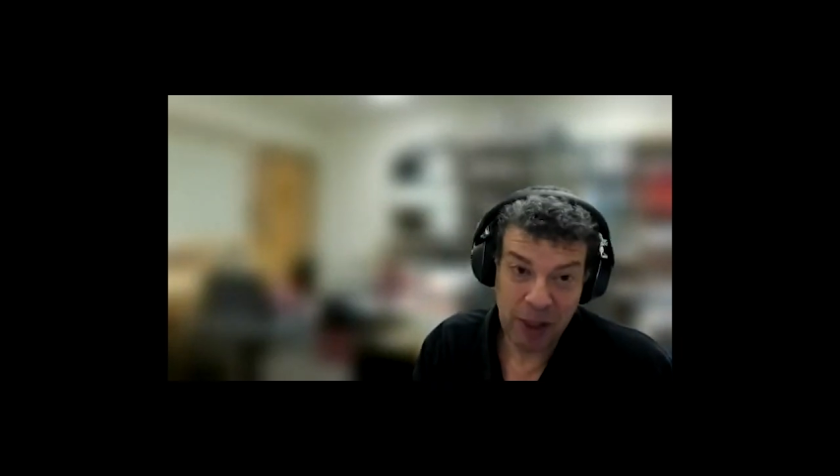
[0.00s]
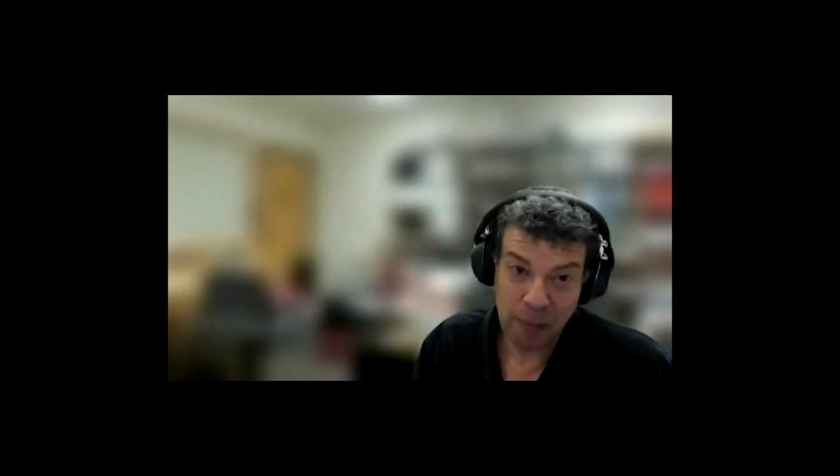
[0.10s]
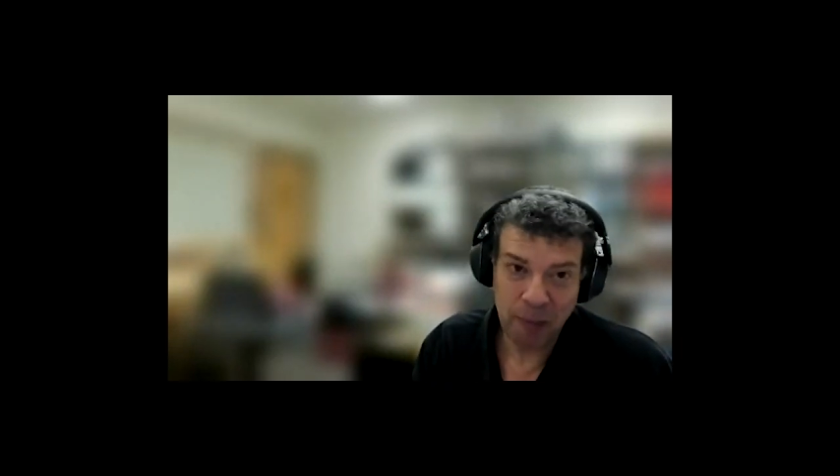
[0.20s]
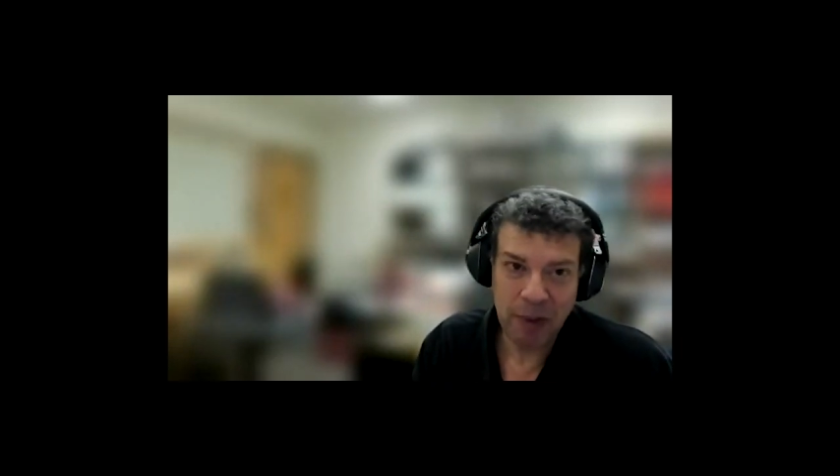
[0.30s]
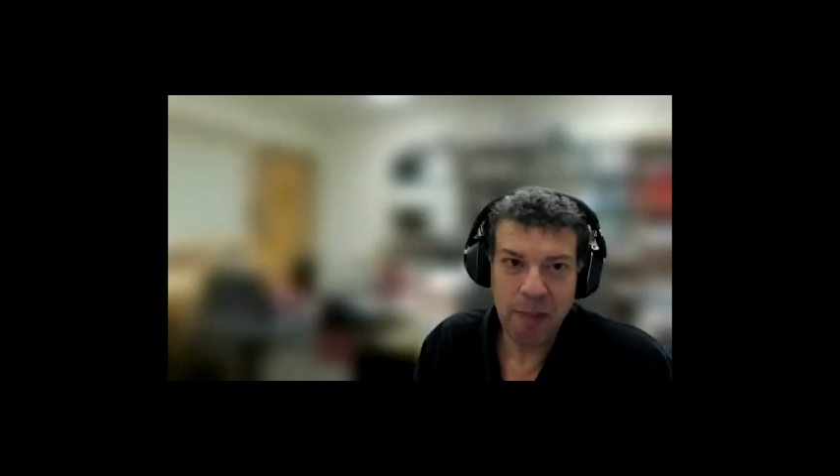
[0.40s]

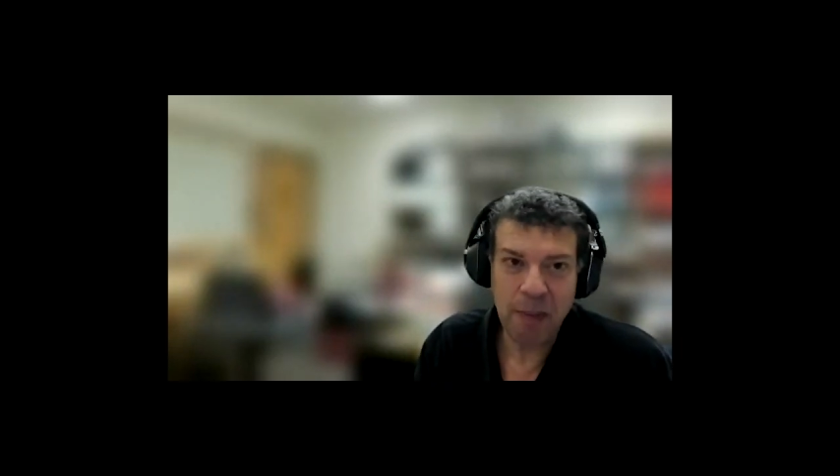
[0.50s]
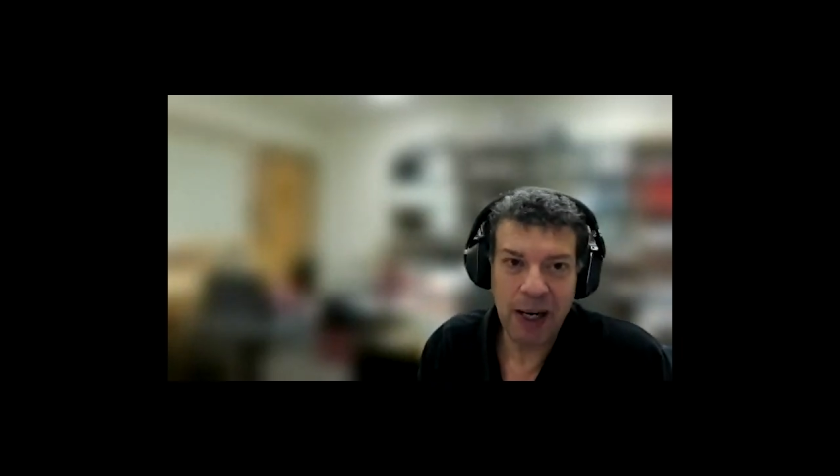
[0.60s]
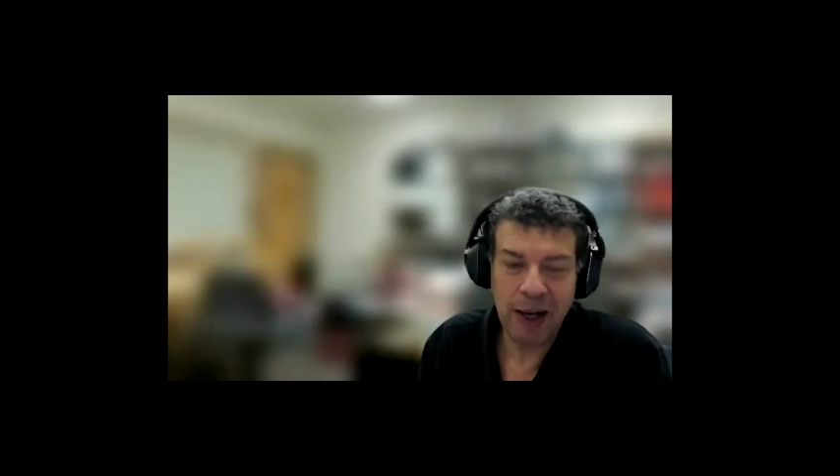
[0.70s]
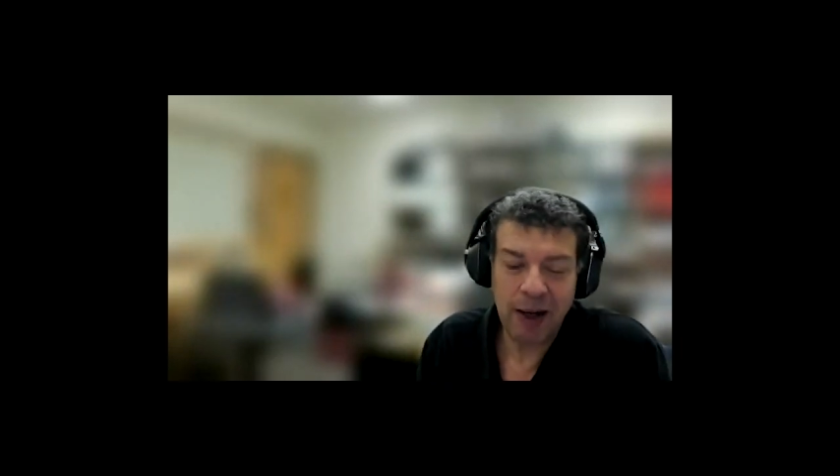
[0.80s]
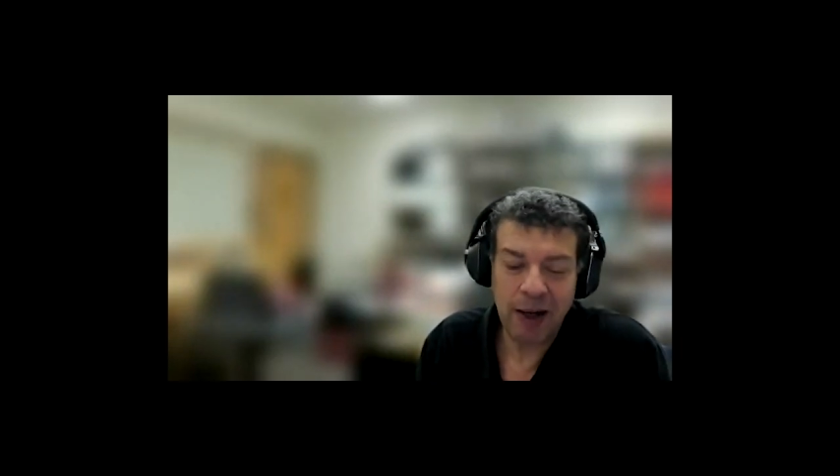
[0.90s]
probably
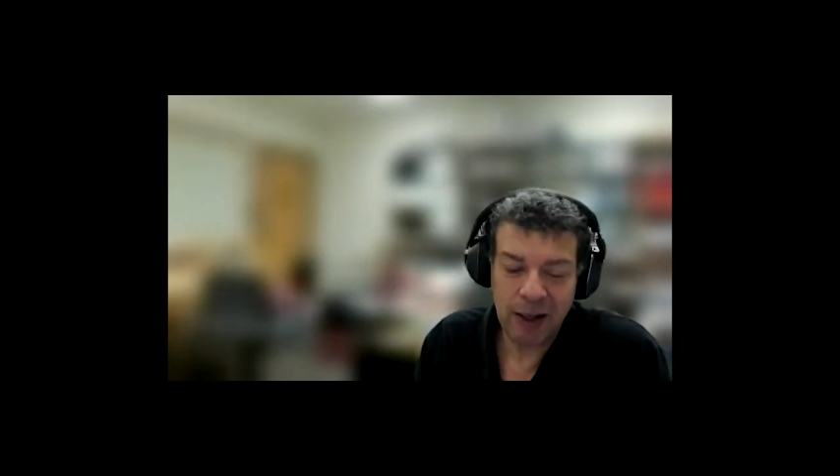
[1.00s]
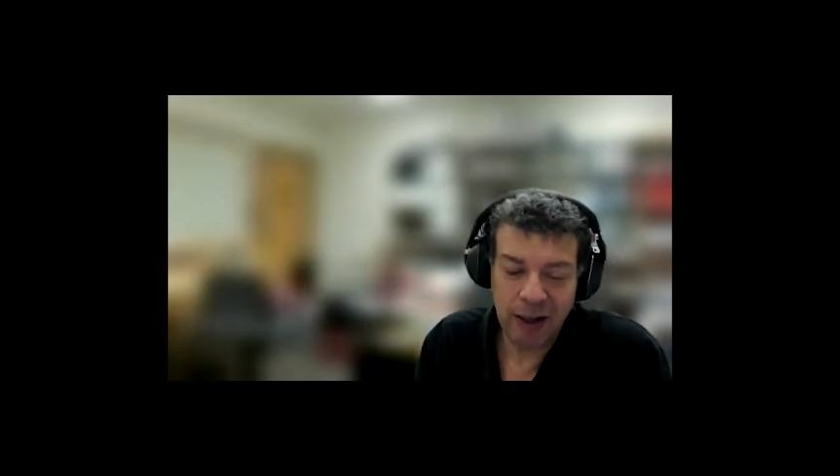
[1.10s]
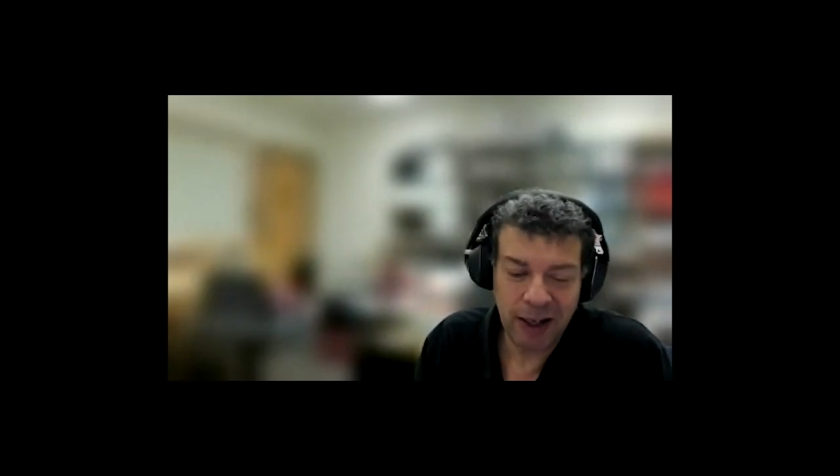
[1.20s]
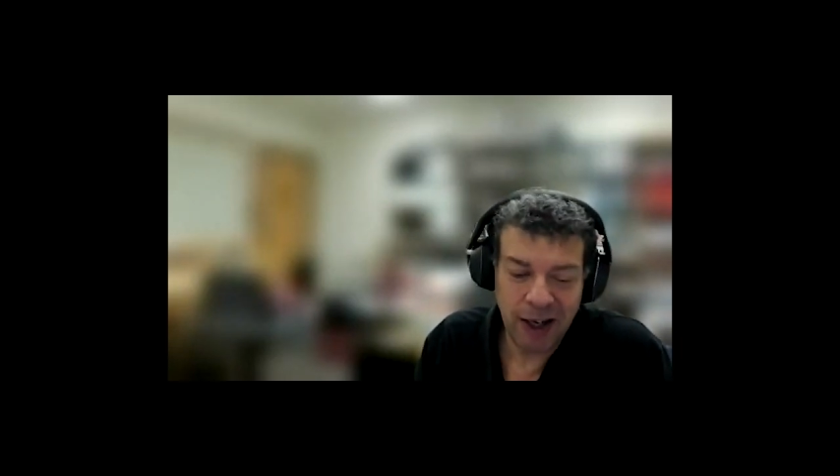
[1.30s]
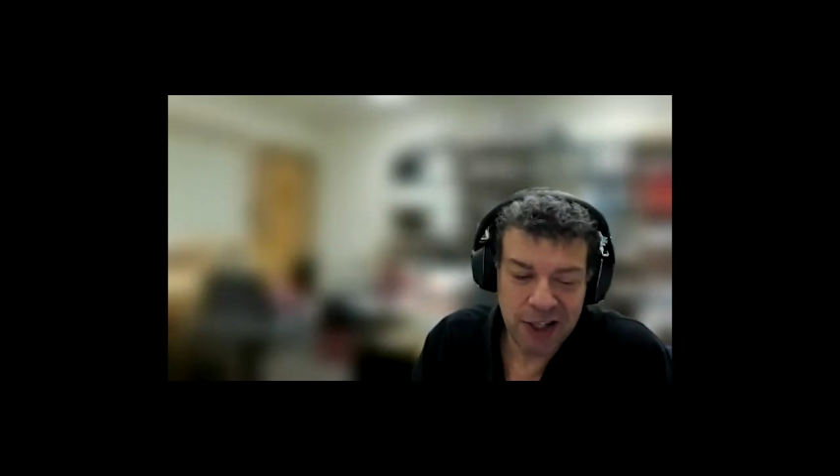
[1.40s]
a
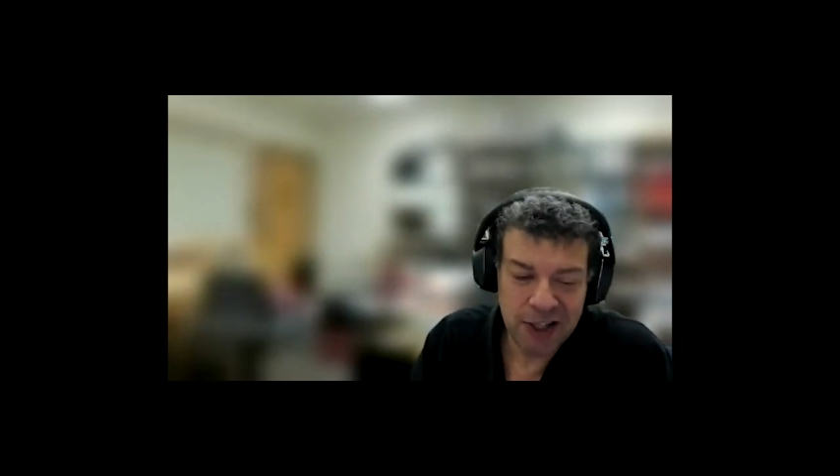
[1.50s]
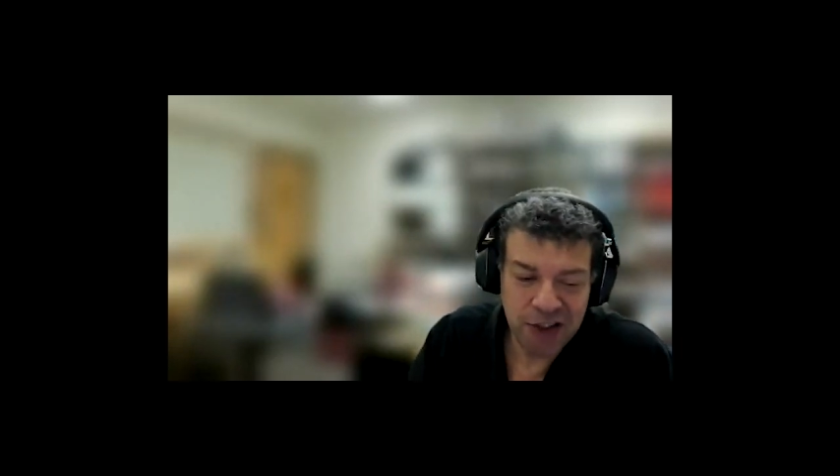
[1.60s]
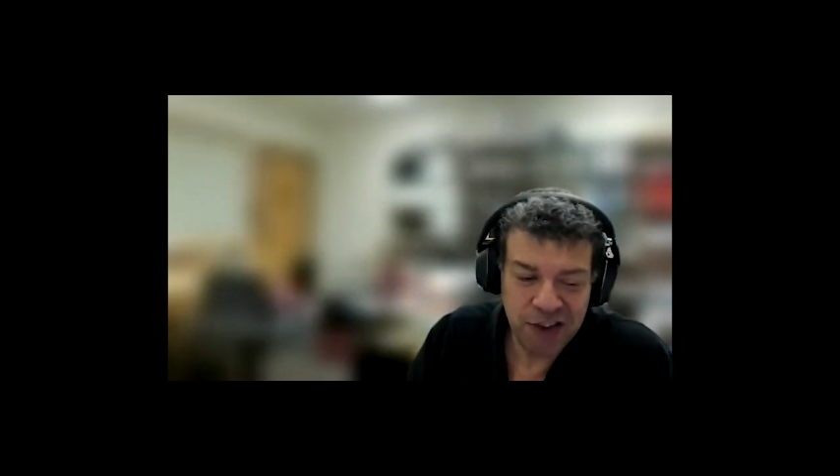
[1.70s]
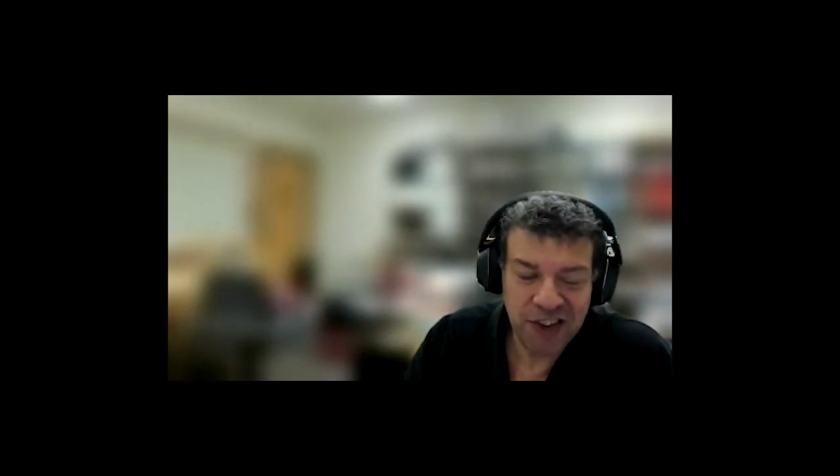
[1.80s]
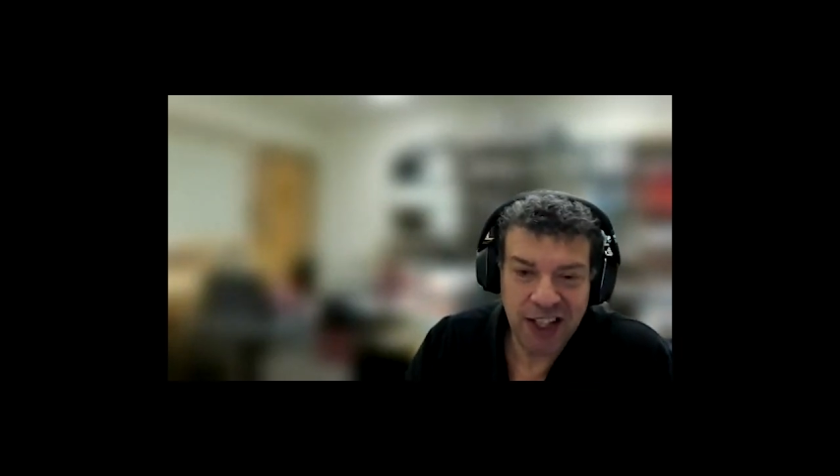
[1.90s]
larger
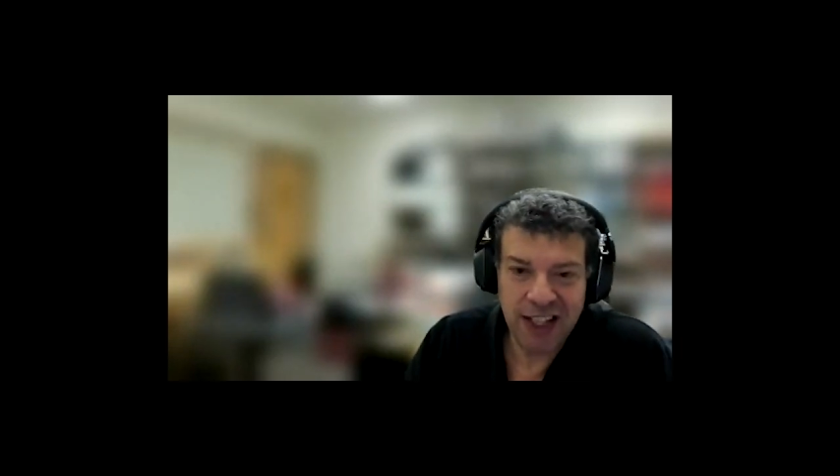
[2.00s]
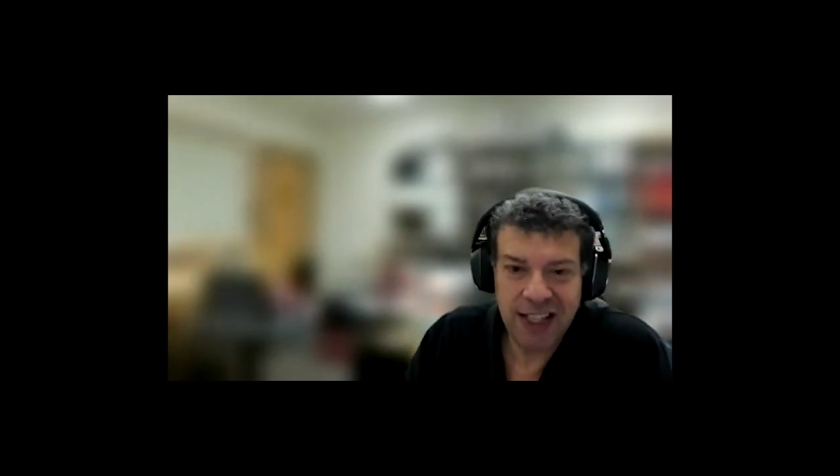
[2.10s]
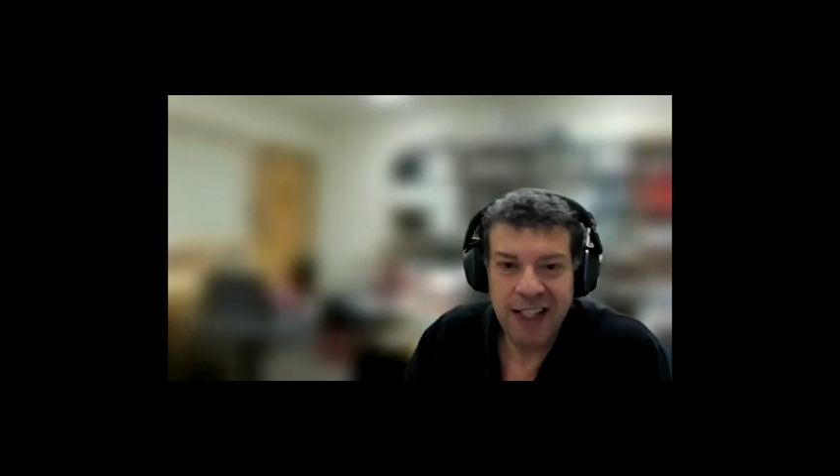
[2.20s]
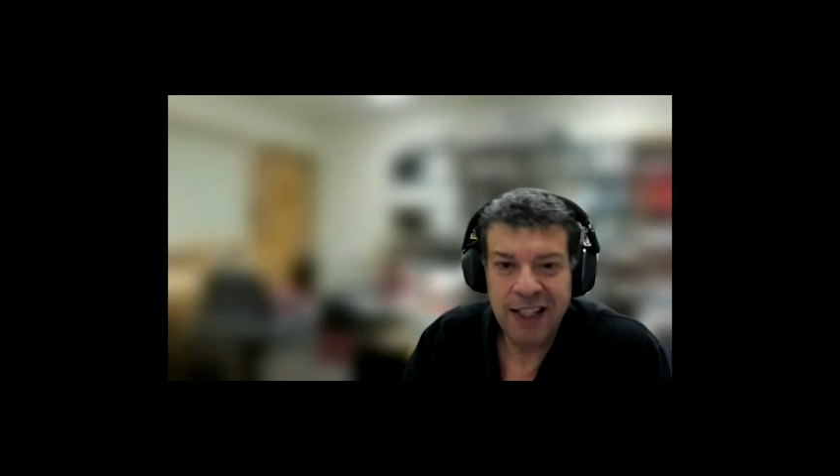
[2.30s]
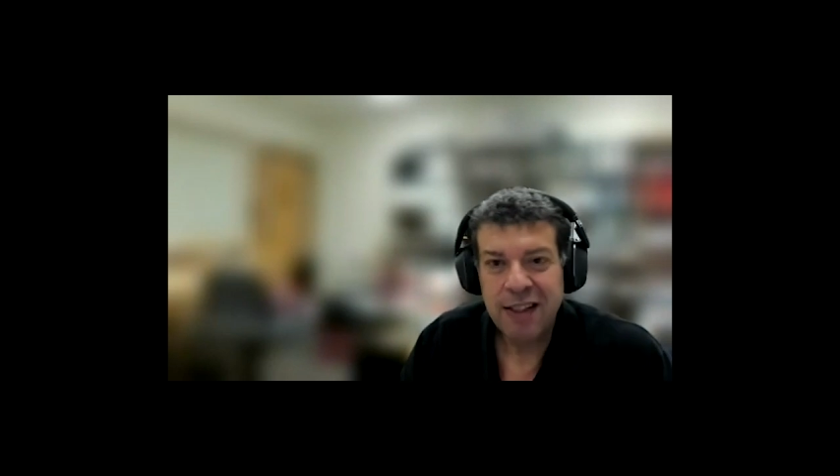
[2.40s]

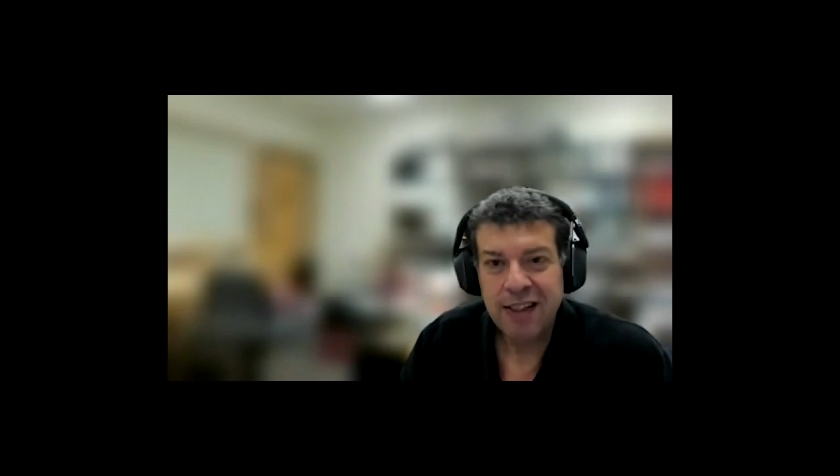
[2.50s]
study,